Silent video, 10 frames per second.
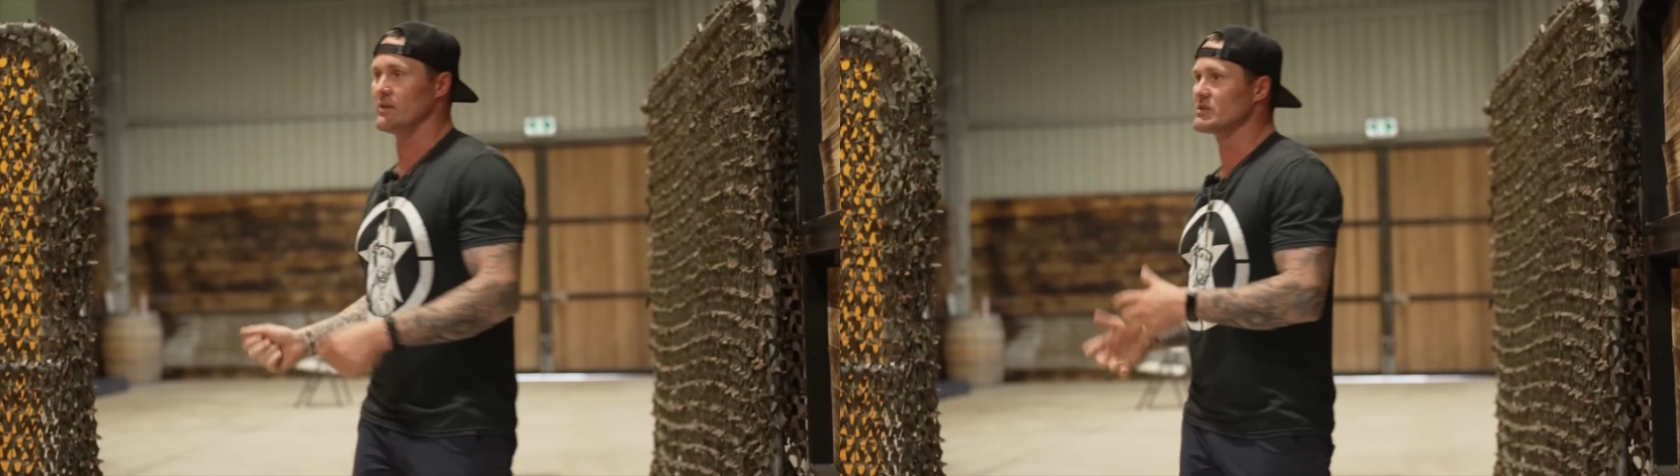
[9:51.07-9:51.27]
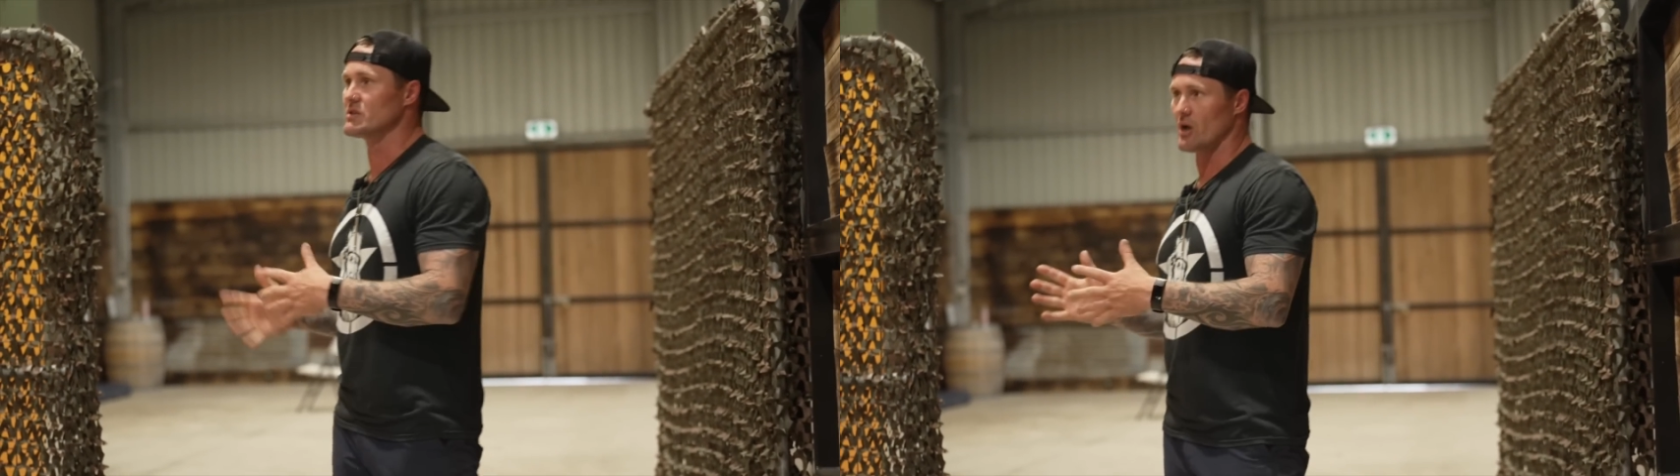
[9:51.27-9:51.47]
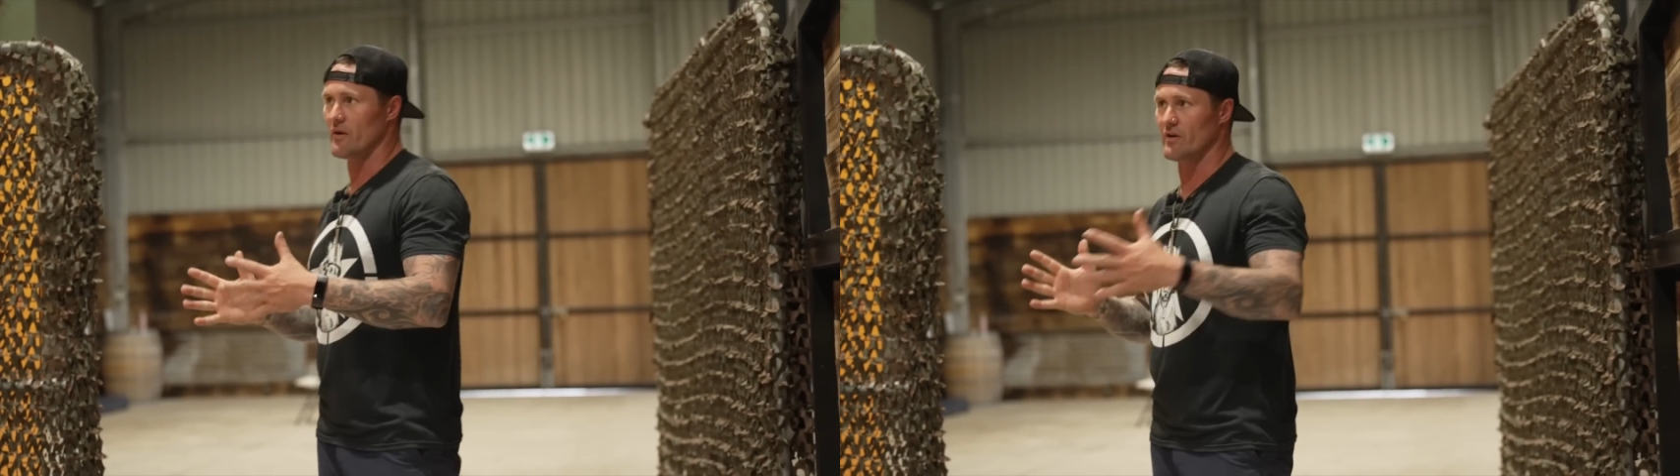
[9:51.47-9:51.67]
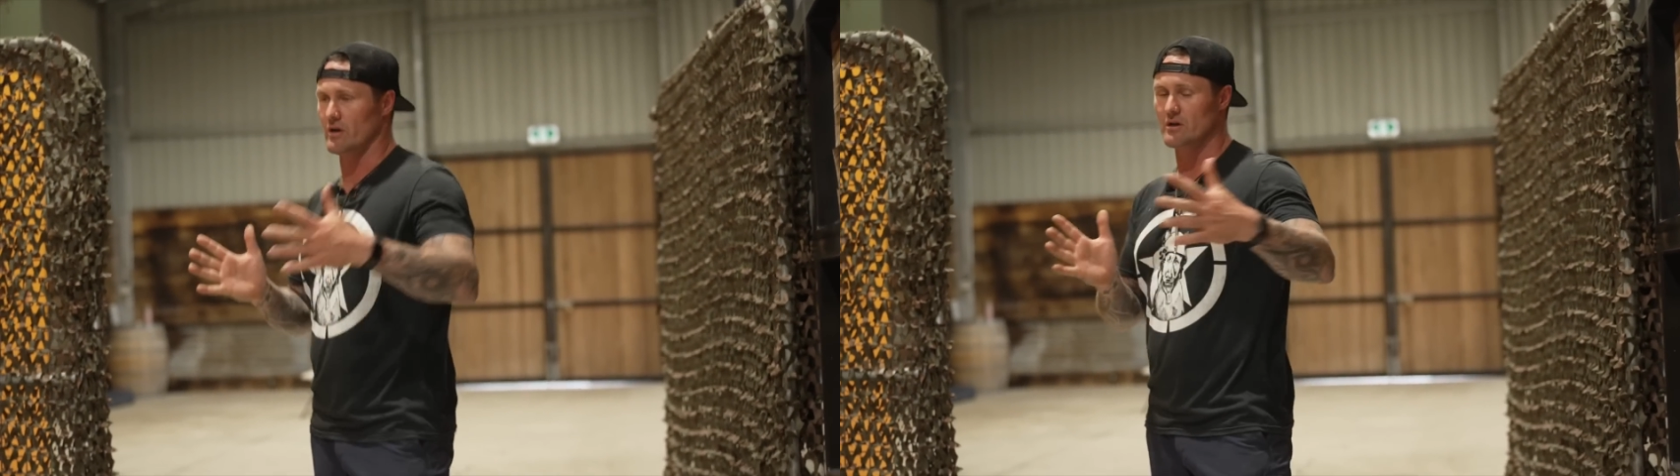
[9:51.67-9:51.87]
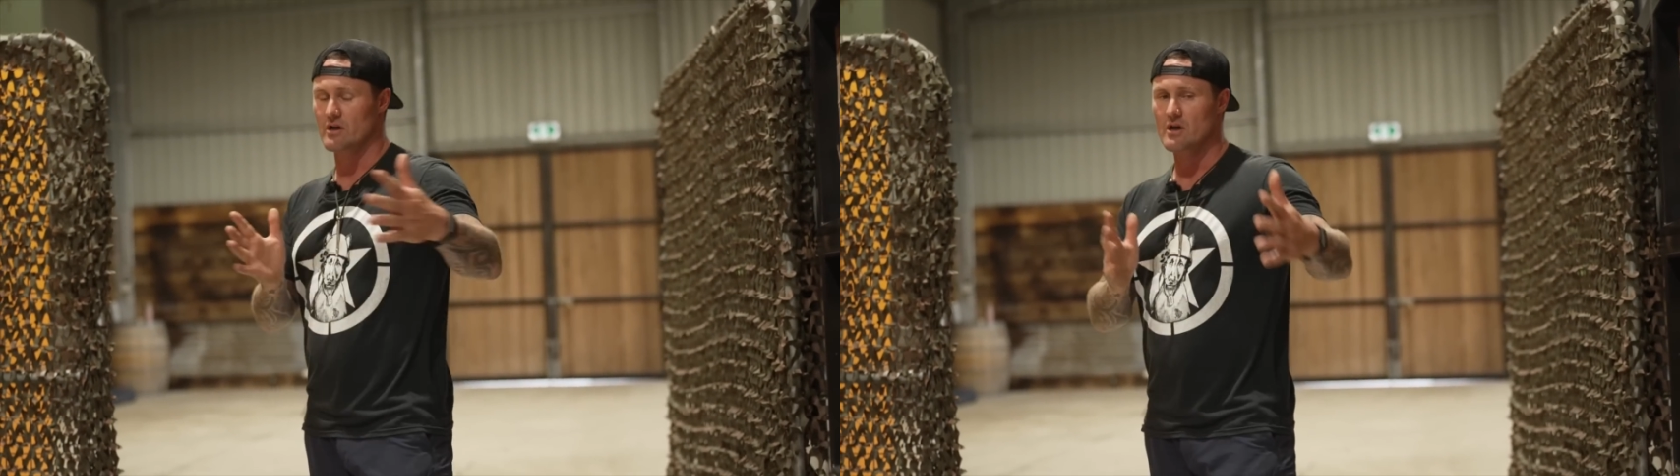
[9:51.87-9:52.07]
And this is
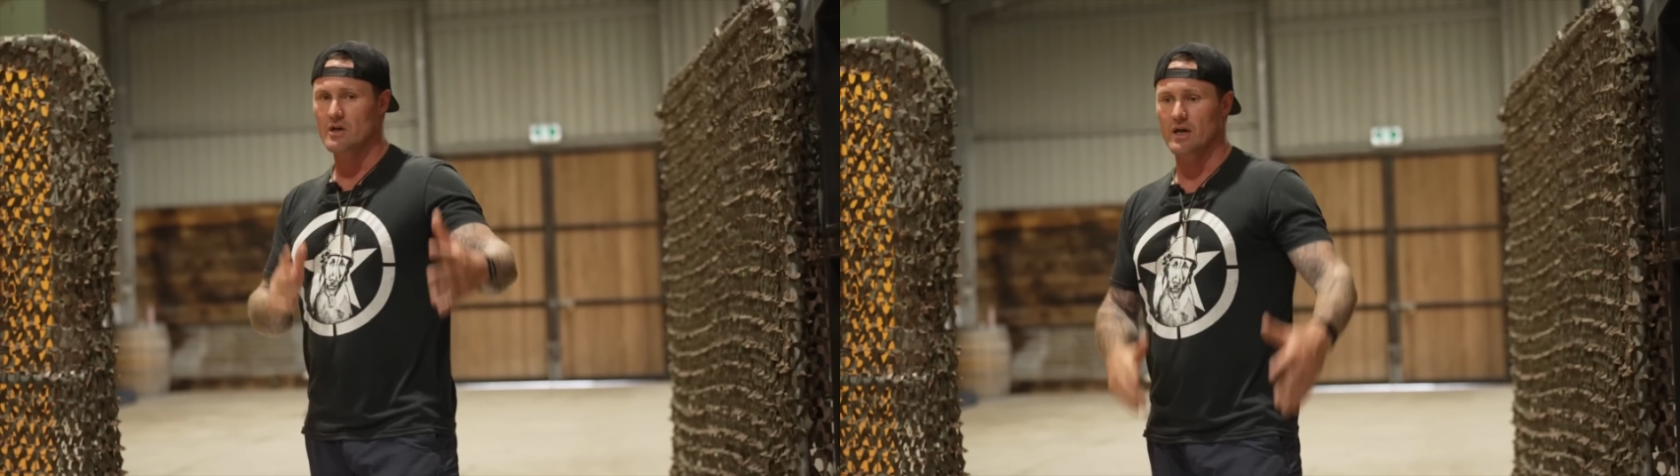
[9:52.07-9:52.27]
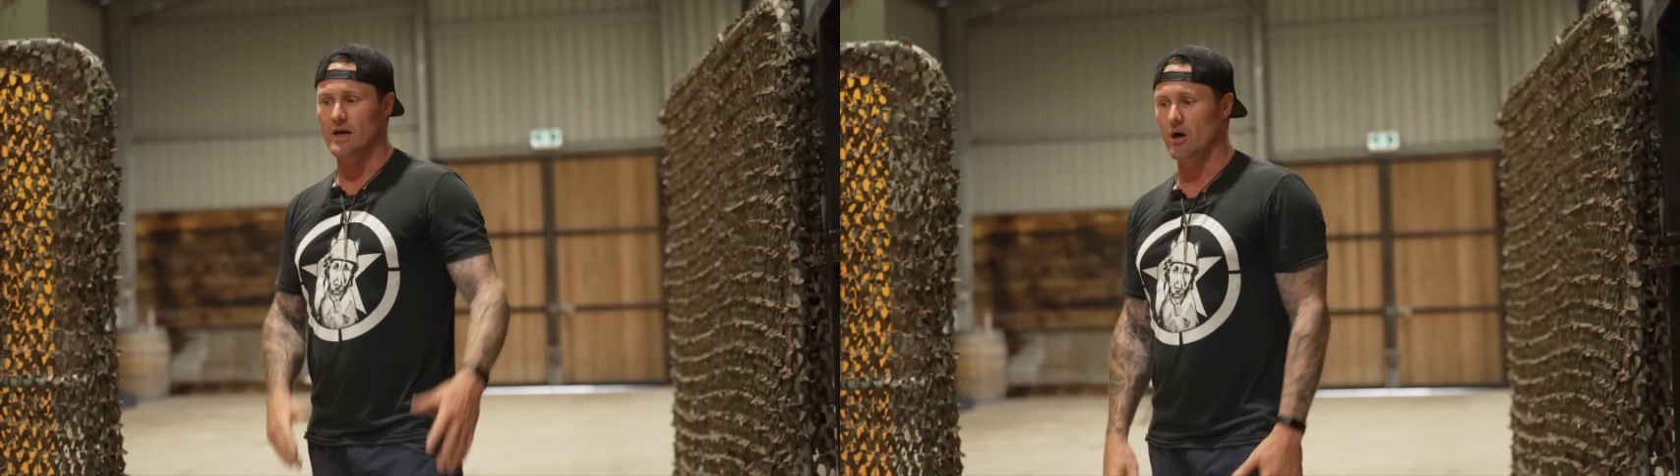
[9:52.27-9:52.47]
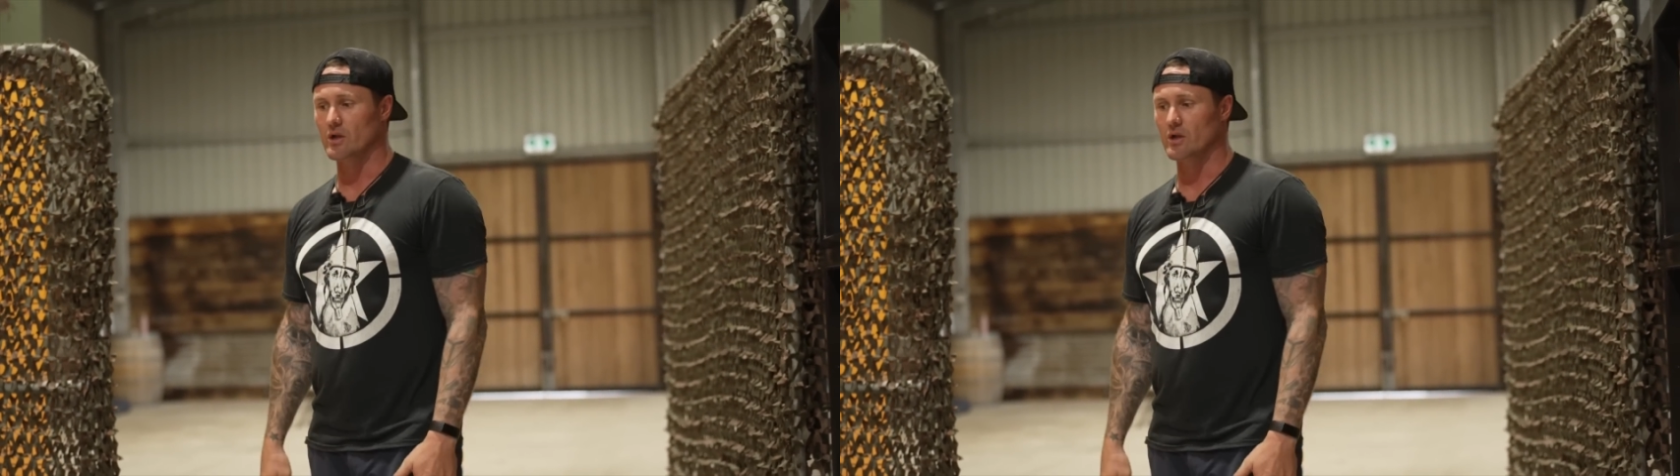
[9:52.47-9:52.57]
over a